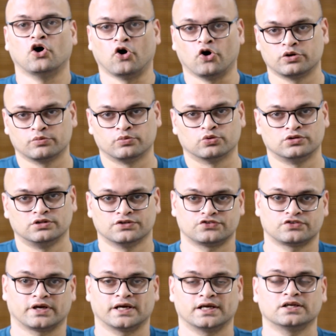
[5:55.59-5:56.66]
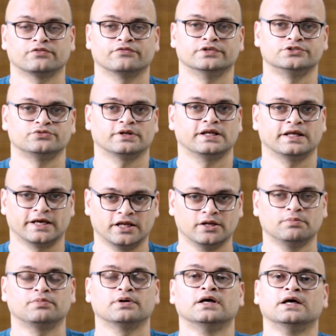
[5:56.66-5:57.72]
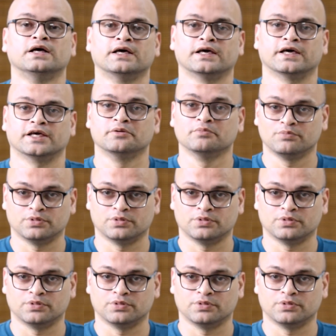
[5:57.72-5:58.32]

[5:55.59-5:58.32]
on both the side, which will help in